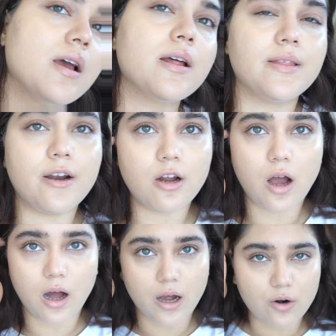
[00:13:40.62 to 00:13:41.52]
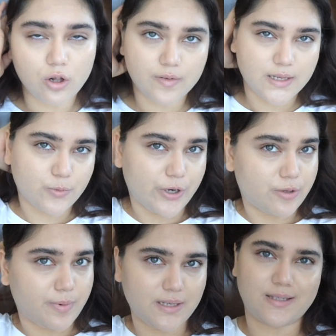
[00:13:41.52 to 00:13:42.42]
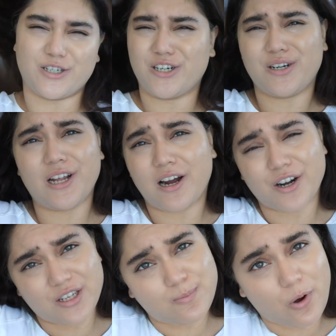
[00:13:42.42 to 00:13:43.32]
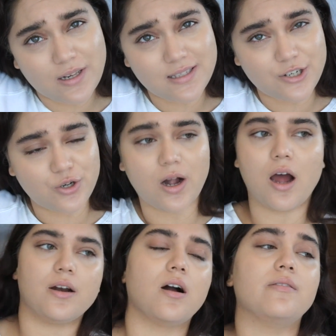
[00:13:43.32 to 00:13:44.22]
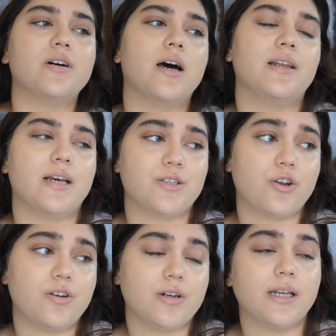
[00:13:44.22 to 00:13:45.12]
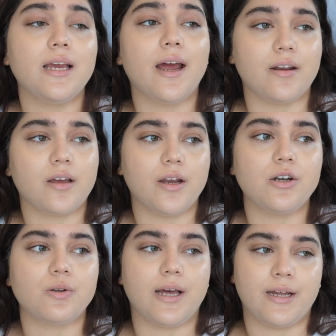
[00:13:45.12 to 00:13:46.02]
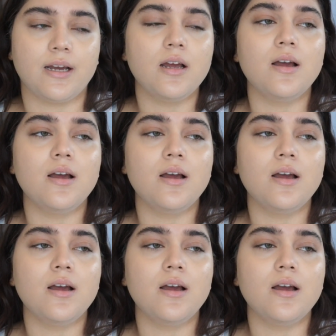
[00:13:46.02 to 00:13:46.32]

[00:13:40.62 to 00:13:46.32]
There are always going to be certain dark spots that you can't cover unless you're really getting into like